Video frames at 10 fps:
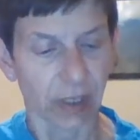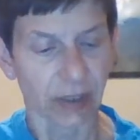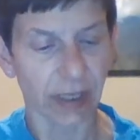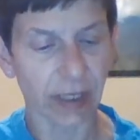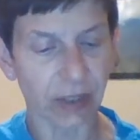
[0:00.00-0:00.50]

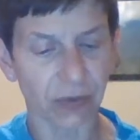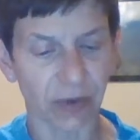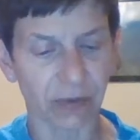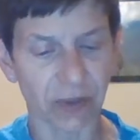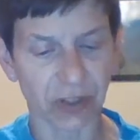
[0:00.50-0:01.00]
Taking his
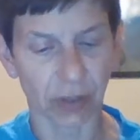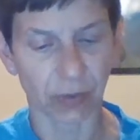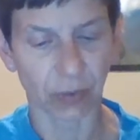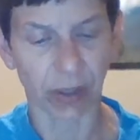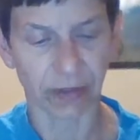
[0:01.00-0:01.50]
friend fishing
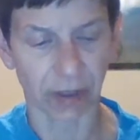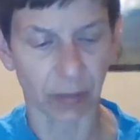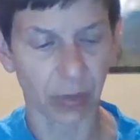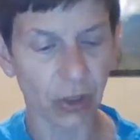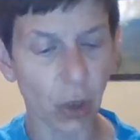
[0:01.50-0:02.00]
was one
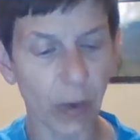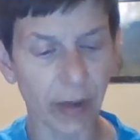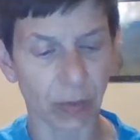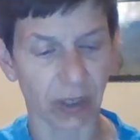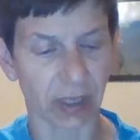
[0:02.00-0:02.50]
thing, but no
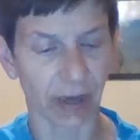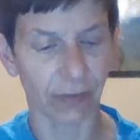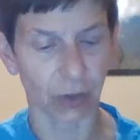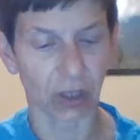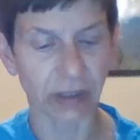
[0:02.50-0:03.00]
way would he
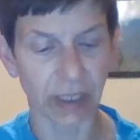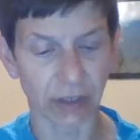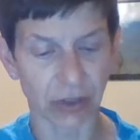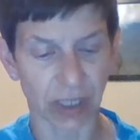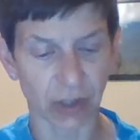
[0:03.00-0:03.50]
ever clean
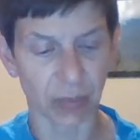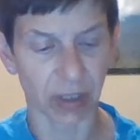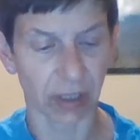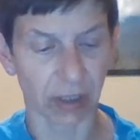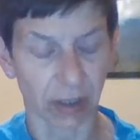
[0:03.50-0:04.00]
and change
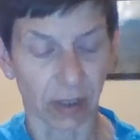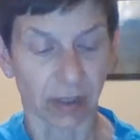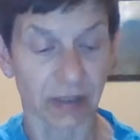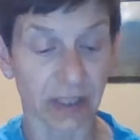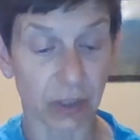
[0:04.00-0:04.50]
Petey.
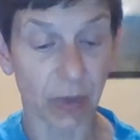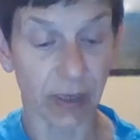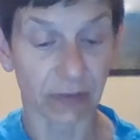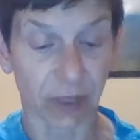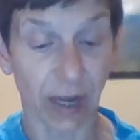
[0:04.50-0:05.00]
Sissy
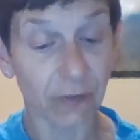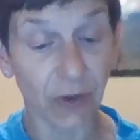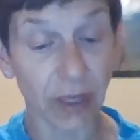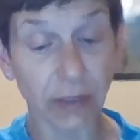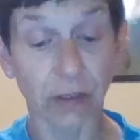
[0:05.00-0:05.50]
waved. "Have
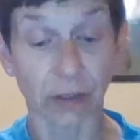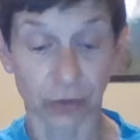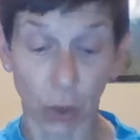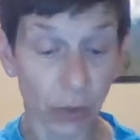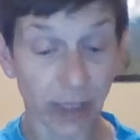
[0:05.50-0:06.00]
fun!
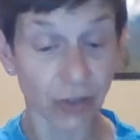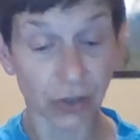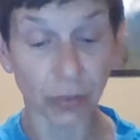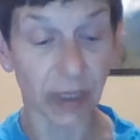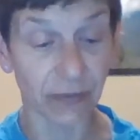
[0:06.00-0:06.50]
Don't catch
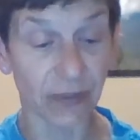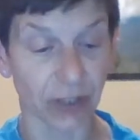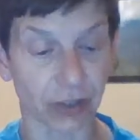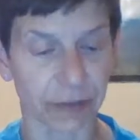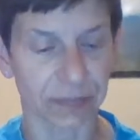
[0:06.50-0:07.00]
too many
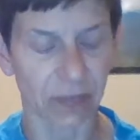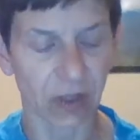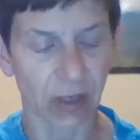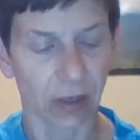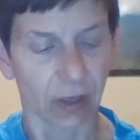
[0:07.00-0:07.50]
fish!"
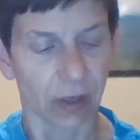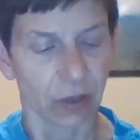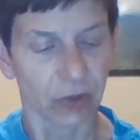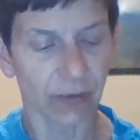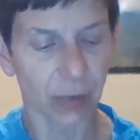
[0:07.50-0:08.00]
Trevor